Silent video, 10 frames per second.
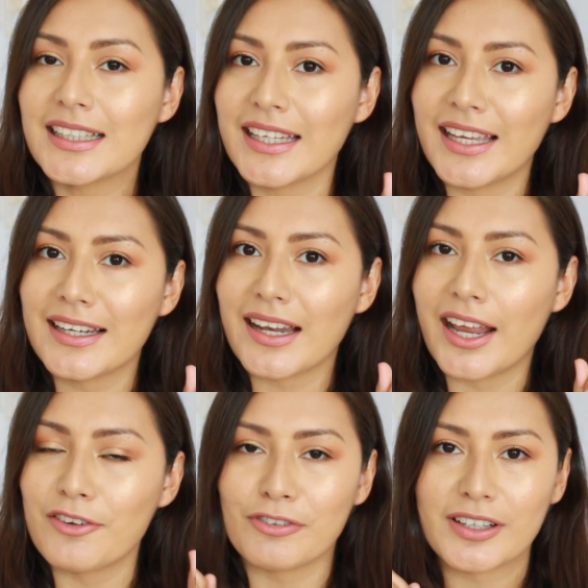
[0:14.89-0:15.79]
Again,
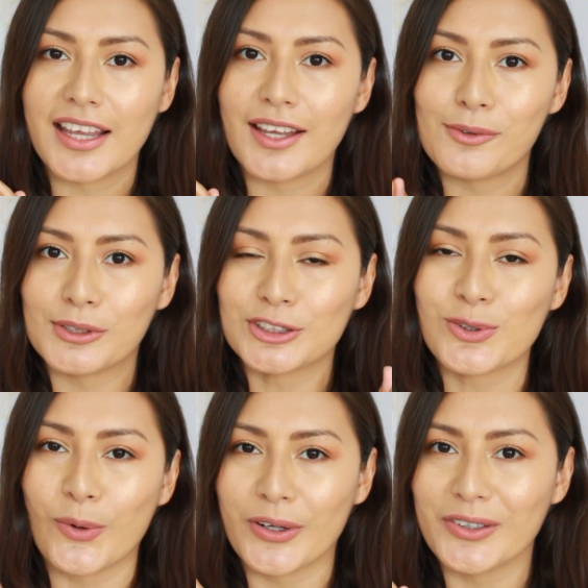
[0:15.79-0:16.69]
I forget which
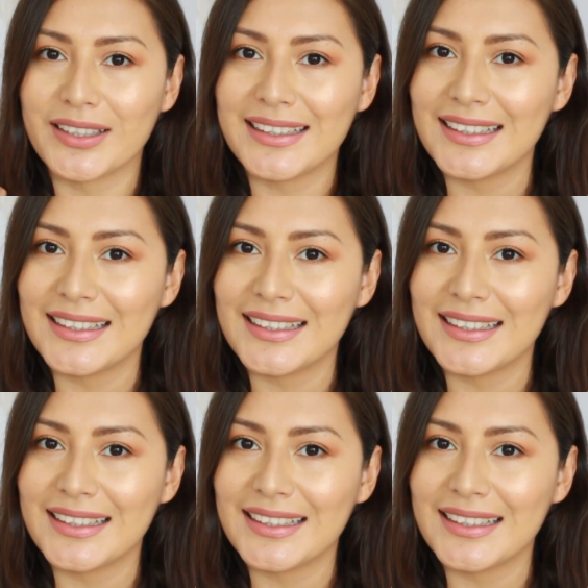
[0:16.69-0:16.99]
corner it